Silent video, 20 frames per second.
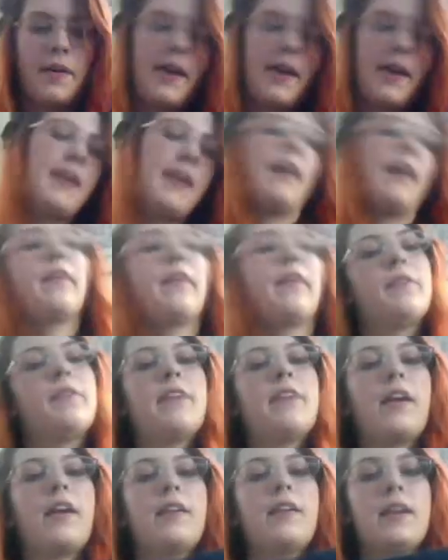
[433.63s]
Okay, now that
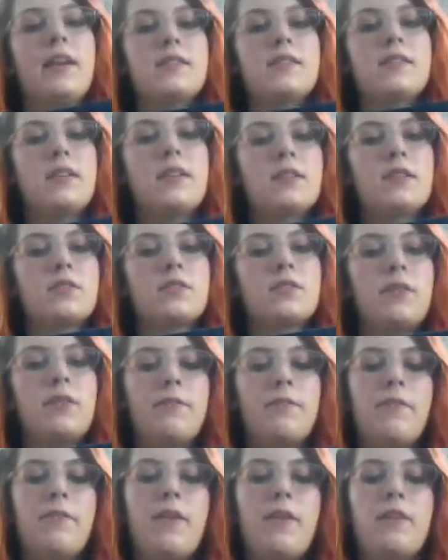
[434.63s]
we've got our nice long
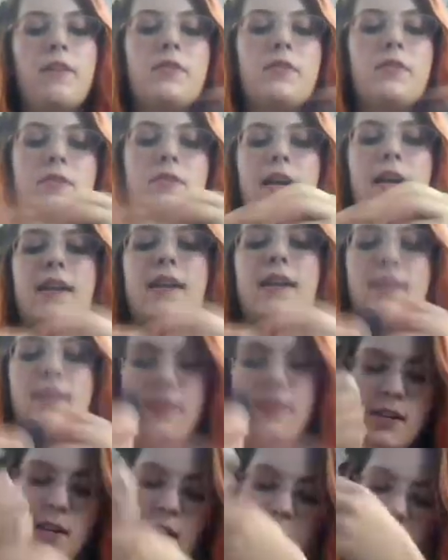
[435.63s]
strip for our rosettes,
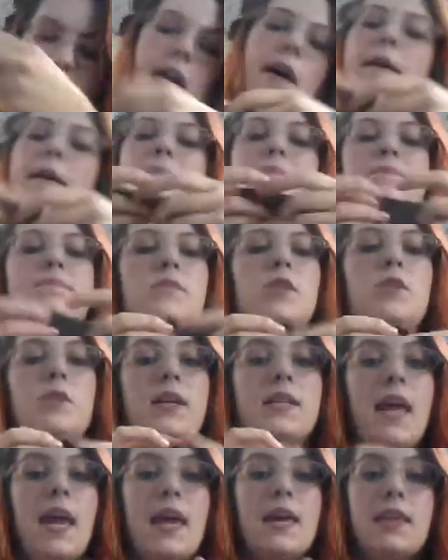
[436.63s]

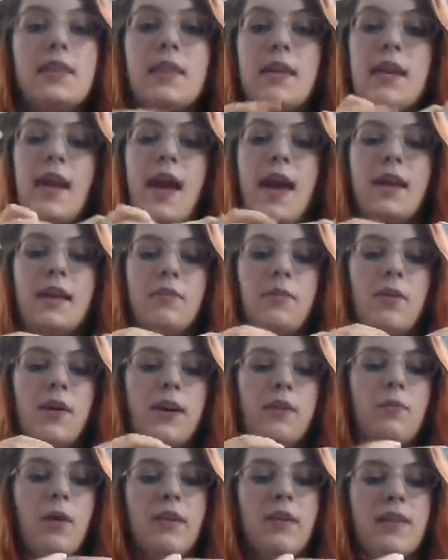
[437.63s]
you want to take
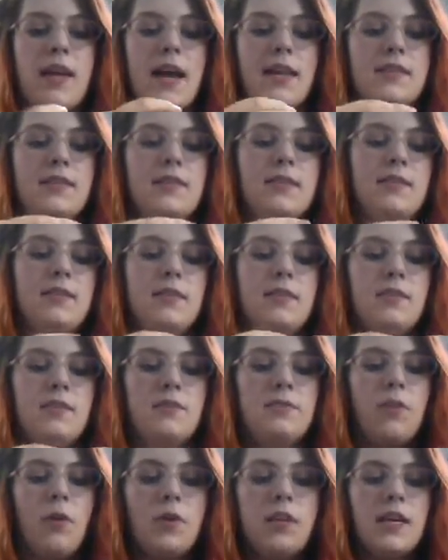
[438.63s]
the end of
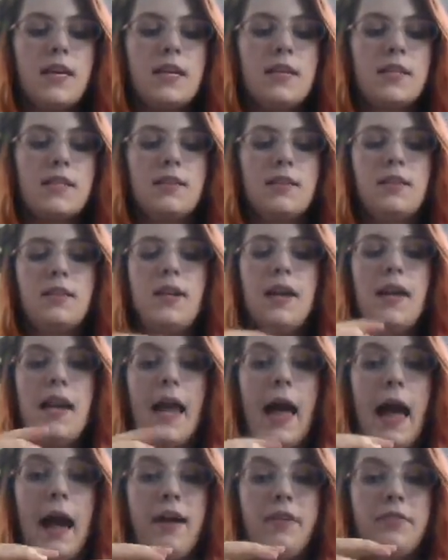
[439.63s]
one of the ends,
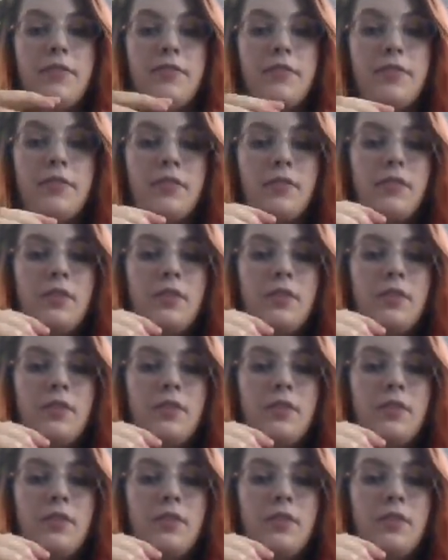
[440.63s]
fold